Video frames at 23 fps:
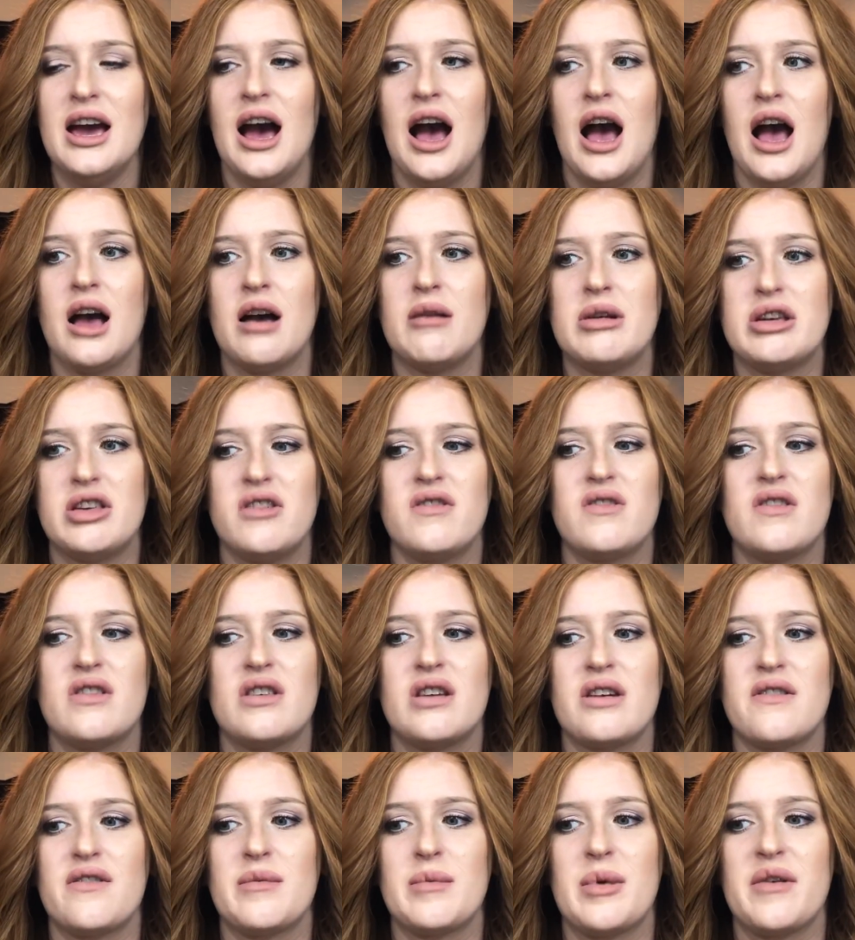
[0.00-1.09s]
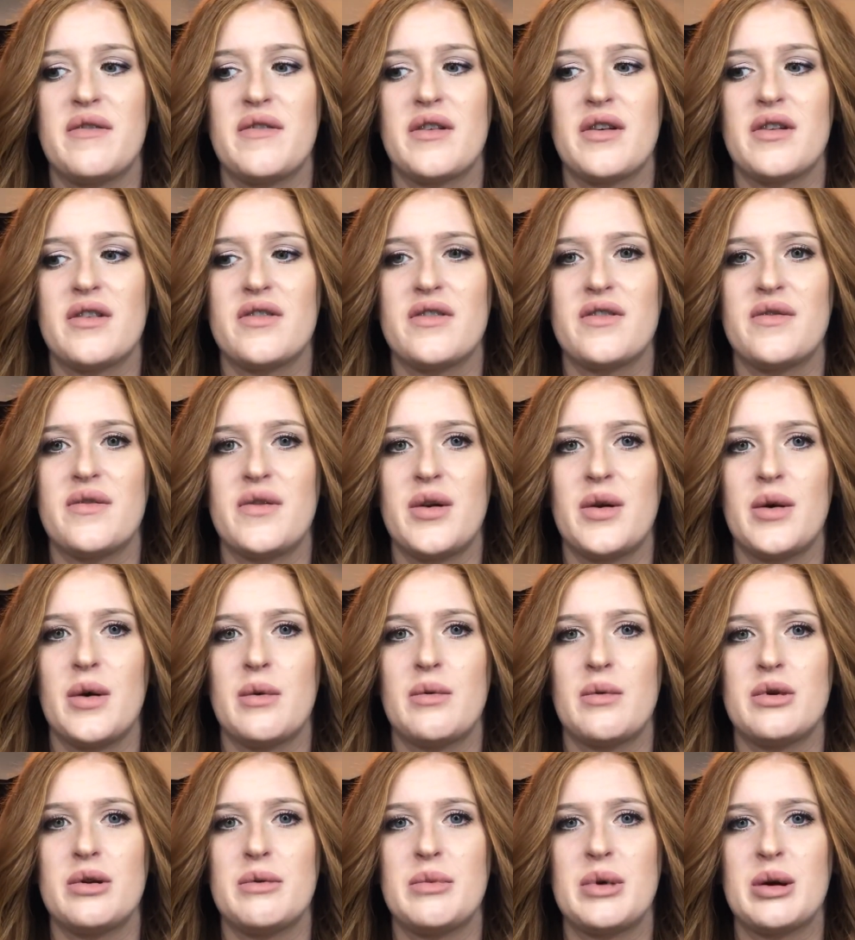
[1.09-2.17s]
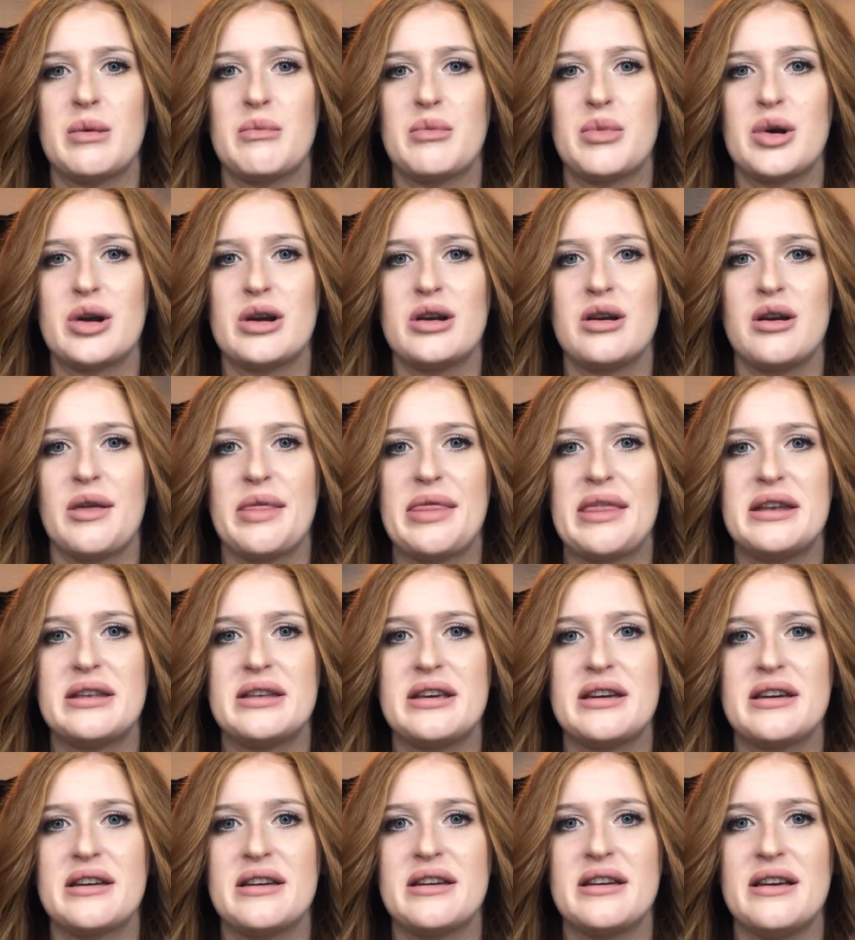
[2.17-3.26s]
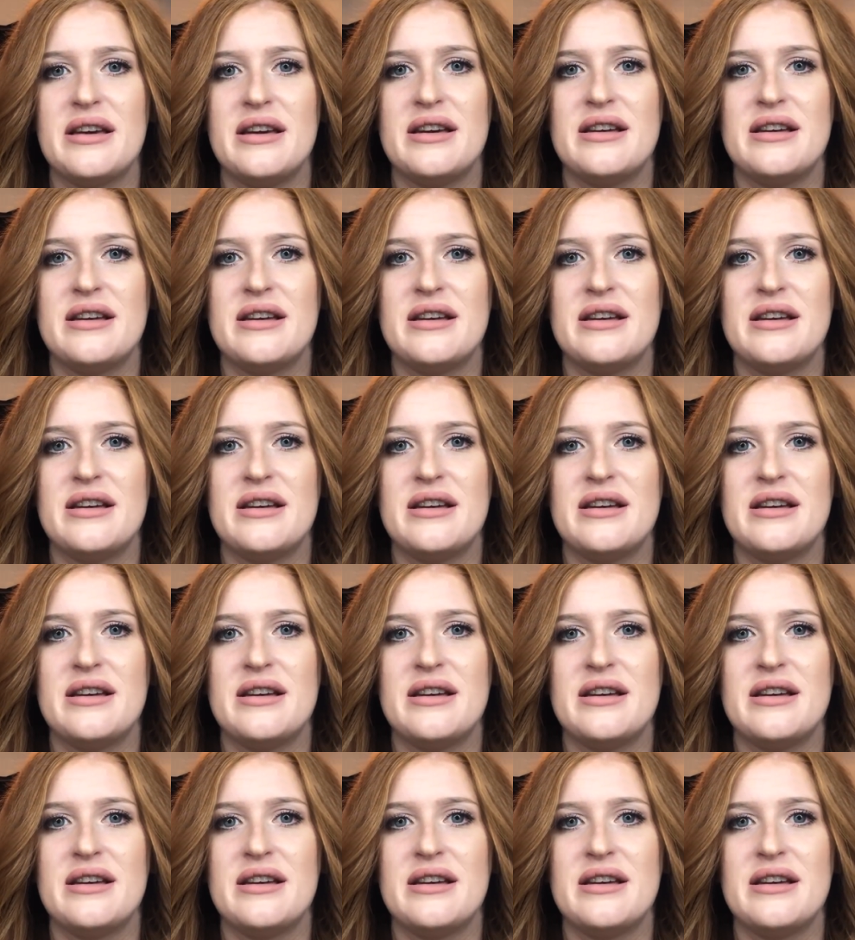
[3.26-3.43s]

I just think for my first few, I want to make them pretty authentic.